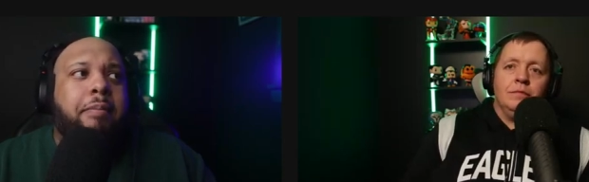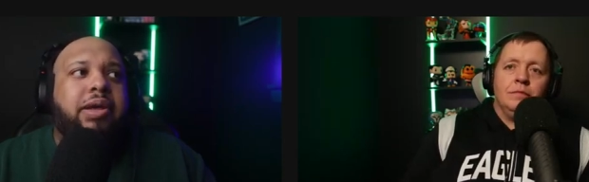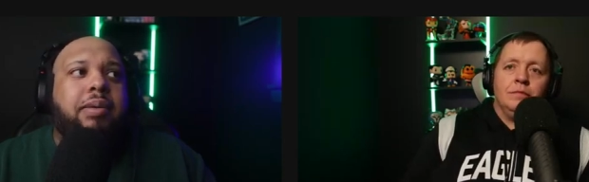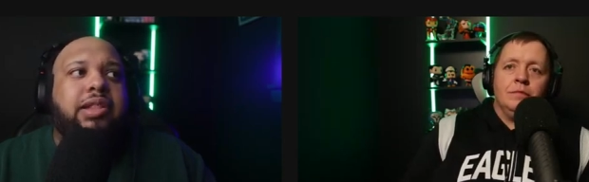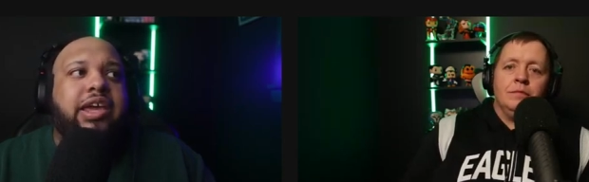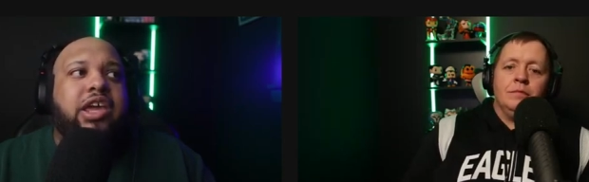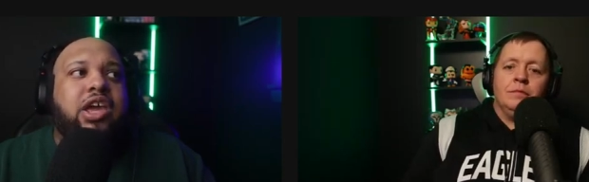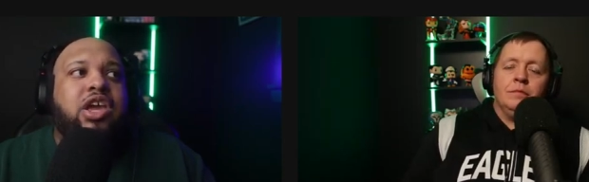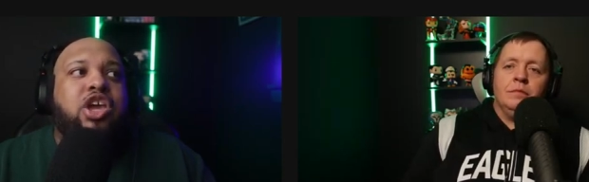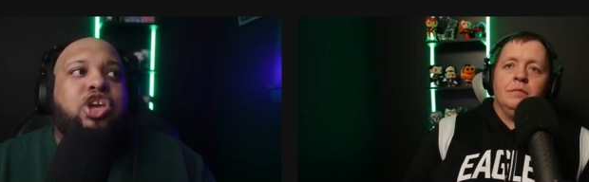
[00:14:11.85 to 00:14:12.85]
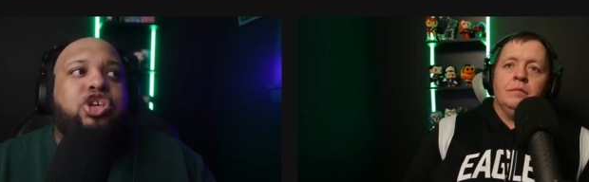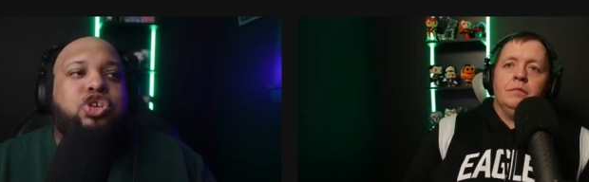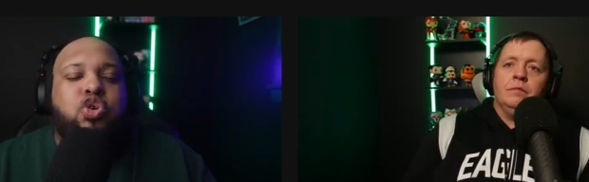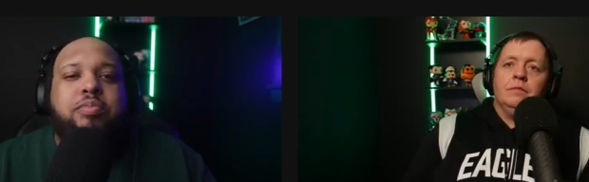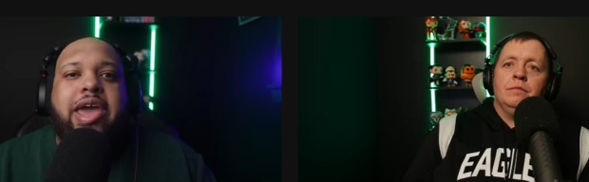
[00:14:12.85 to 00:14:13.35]
Speaker 1: But I'm like,
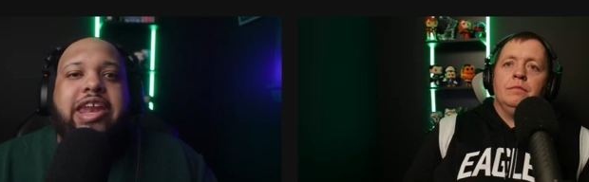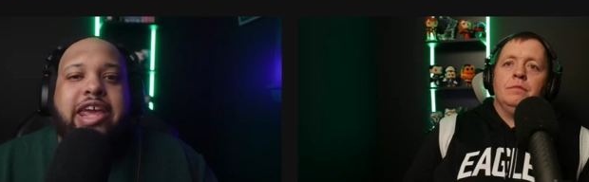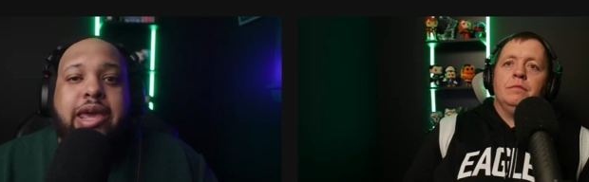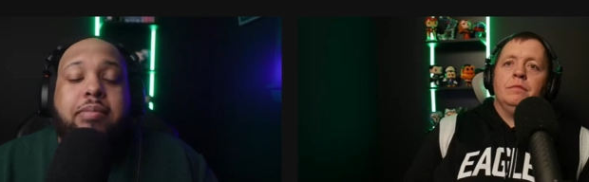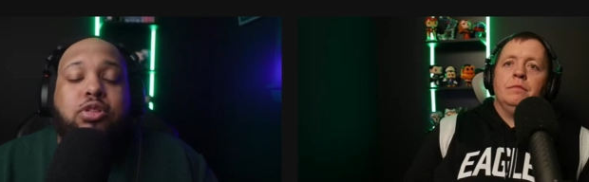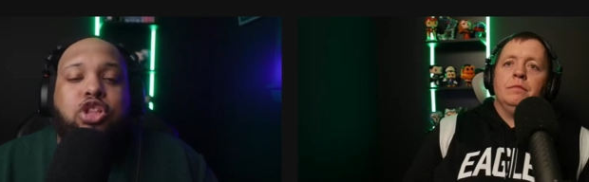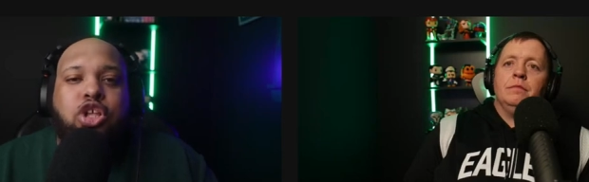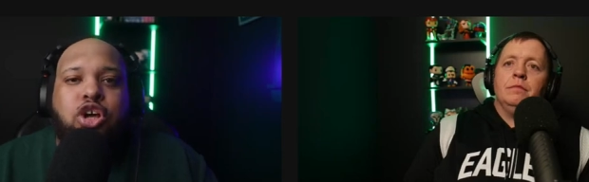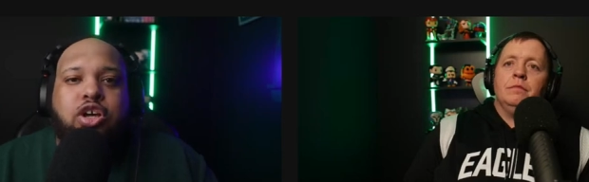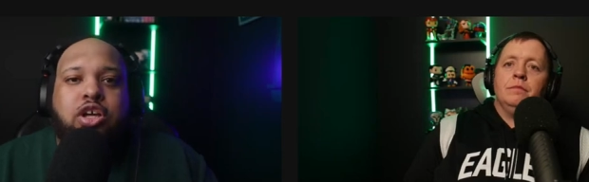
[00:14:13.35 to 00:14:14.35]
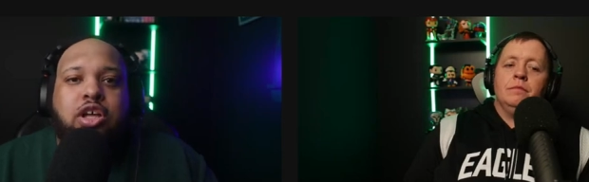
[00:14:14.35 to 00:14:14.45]
you made him look